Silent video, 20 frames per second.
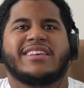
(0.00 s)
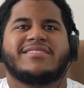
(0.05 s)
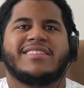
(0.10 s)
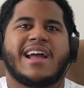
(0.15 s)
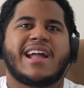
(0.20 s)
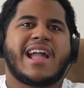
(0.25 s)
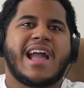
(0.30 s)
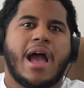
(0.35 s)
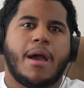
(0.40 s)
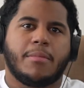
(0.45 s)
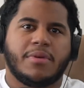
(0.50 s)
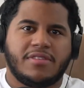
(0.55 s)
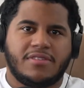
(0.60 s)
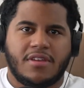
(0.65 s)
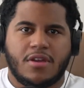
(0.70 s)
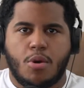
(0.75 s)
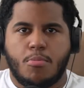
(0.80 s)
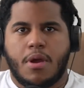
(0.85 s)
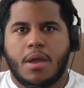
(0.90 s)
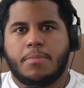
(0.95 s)
It's not
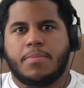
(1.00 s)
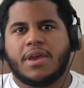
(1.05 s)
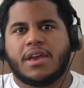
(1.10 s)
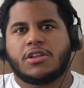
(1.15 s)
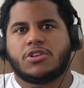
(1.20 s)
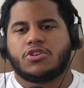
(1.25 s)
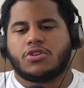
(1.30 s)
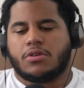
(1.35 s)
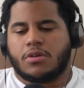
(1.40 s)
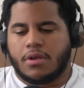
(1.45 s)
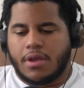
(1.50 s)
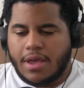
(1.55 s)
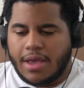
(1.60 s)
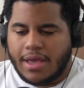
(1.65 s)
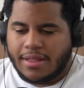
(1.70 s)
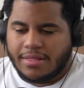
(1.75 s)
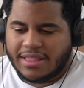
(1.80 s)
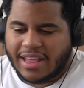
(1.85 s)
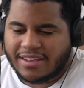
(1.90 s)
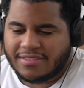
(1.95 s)
commenting on my picture.
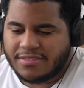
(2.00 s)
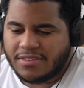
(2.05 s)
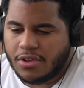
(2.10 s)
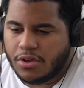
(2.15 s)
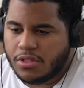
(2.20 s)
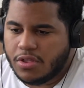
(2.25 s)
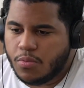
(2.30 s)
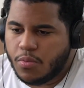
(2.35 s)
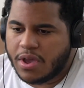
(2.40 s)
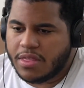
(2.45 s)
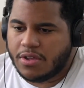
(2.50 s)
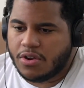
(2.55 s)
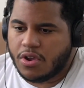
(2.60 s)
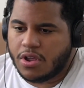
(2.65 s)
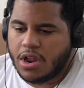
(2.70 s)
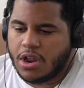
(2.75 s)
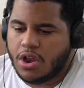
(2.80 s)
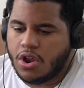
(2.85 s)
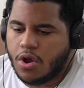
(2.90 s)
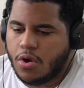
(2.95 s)
That's the only way they're
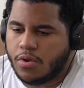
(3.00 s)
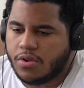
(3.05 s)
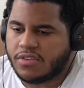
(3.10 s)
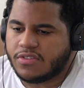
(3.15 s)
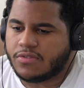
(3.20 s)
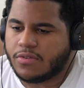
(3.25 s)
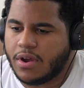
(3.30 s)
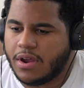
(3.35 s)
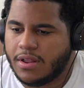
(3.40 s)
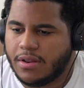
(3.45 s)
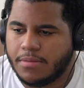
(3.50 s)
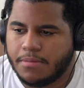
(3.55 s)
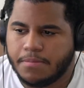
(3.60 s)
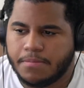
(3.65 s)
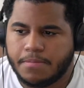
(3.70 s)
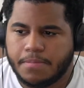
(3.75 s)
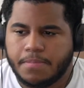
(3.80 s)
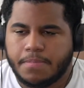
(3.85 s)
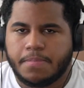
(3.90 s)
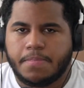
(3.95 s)
going to notice, right?
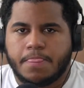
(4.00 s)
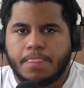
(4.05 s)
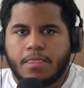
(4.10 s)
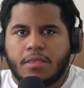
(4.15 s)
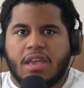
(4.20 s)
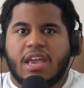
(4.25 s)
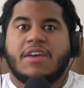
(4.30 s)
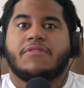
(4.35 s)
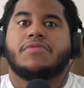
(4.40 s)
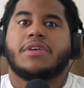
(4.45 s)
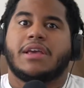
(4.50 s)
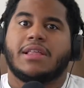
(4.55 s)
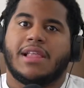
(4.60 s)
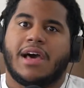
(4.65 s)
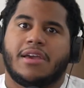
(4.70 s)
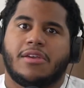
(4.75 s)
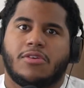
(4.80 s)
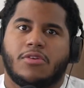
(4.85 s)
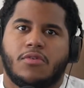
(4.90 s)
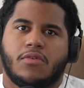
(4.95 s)
If they
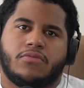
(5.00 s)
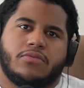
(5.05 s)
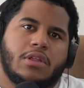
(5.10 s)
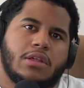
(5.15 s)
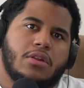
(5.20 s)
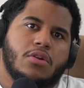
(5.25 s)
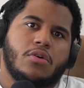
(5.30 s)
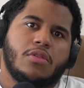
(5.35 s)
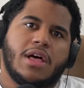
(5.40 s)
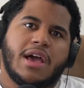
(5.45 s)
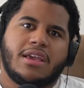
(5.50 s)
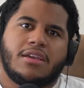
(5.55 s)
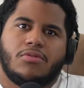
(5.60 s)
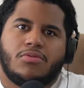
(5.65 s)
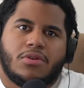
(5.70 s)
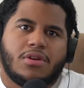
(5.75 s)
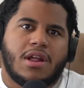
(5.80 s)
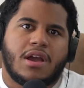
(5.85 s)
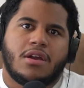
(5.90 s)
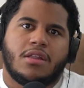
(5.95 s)
like you. If they don't like you,
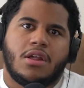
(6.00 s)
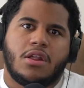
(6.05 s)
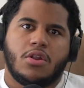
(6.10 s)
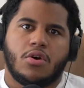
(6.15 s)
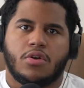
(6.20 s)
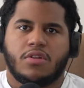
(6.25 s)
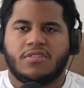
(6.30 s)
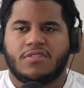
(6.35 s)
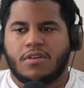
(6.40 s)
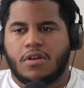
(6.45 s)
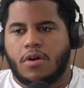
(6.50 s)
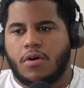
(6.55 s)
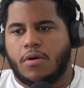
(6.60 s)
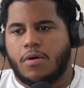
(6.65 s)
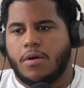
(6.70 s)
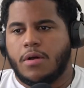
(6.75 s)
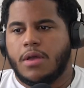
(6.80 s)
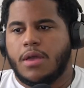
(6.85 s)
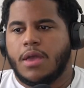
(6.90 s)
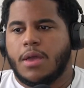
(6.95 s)
they're not going to notice at
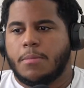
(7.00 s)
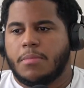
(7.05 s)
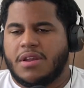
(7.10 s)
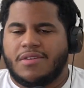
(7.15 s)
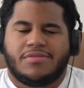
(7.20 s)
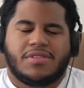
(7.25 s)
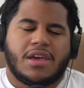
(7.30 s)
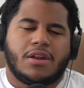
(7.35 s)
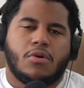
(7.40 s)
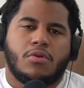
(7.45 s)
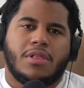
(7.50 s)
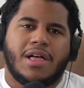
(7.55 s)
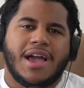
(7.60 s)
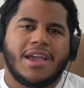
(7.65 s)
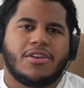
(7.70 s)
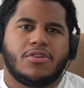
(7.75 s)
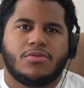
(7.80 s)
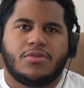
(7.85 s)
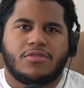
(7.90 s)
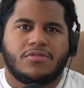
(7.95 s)
all. But if they don't
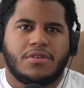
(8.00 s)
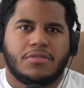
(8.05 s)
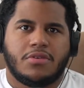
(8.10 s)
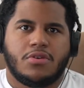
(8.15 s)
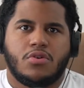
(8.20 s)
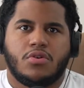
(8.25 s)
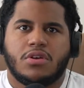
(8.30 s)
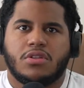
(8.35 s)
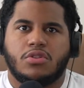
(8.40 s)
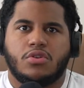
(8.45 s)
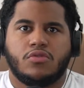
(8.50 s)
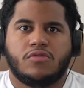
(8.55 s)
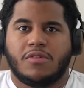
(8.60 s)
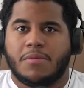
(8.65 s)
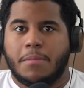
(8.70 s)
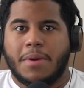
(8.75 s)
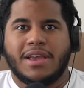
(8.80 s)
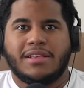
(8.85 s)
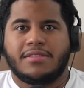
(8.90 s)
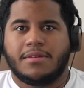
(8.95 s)
like you, there's something you could do to
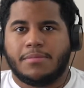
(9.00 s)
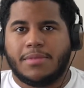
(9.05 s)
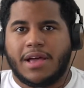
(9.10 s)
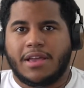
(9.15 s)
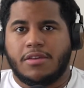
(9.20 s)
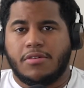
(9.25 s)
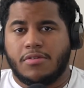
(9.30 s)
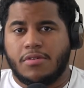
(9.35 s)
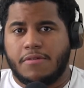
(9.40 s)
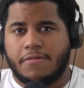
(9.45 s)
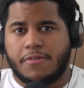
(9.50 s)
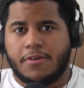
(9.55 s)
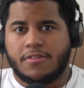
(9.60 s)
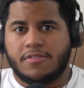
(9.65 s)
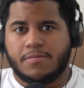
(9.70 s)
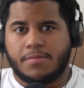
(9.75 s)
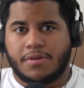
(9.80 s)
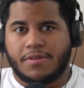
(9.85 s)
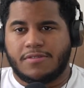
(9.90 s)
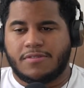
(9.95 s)
make them like you in the
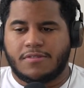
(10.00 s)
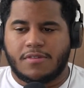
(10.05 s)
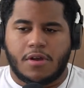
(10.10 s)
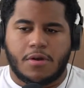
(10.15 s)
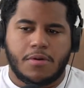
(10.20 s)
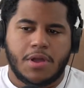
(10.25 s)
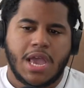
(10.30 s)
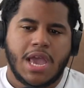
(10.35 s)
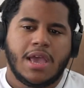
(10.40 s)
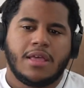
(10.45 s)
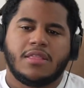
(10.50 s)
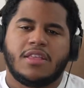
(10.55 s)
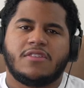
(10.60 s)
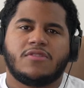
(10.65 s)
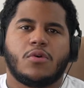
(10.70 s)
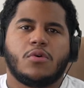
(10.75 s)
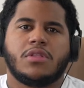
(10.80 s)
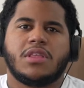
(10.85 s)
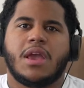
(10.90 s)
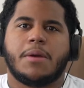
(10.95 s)
first place. So
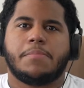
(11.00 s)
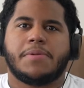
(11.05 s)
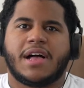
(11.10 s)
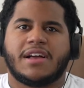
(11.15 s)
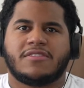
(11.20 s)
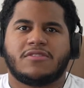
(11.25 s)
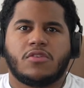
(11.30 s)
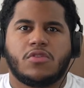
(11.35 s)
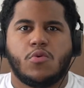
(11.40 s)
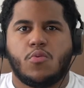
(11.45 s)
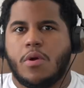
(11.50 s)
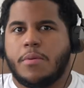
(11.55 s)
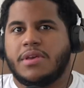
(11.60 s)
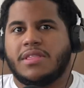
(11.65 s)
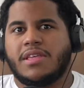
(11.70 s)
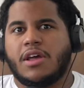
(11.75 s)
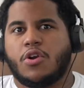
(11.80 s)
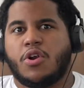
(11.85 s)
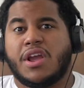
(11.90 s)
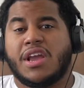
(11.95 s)
this only applies to the
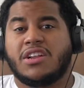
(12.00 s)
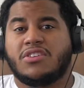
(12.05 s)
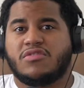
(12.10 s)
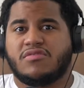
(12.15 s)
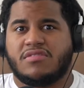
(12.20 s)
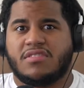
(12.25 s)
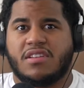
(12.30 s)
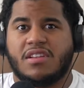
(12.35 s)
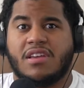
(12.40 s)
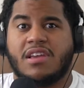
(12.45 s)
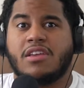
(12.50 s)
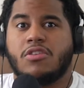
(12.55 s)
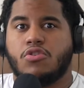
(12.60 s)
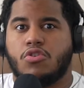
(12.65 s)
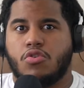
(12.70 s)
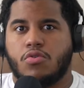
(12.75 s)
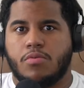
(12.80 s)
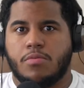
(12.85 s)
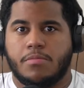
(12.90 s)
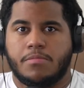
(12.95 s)
women that are interested in
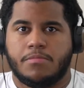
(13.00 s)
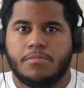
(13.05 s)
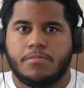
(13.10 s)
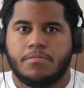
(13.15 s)
you.